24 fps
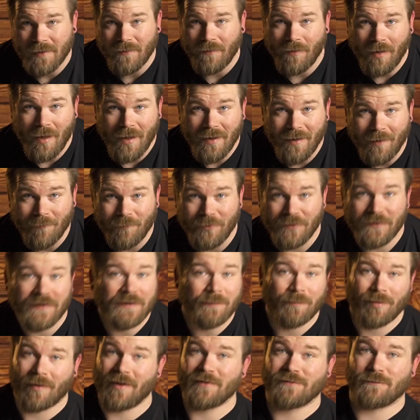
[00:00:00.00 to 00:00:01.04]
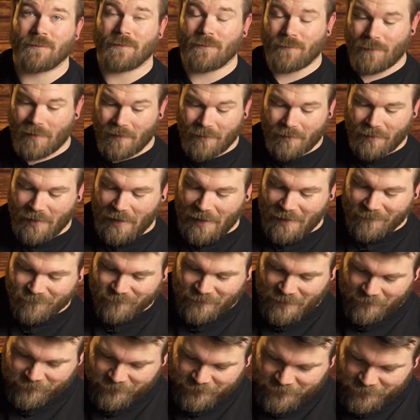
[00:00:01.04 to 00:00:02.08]
to lie, I'm really impressed with water. I've
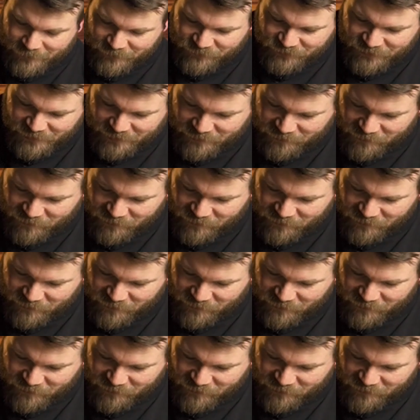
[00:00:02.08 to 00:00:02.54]
never used it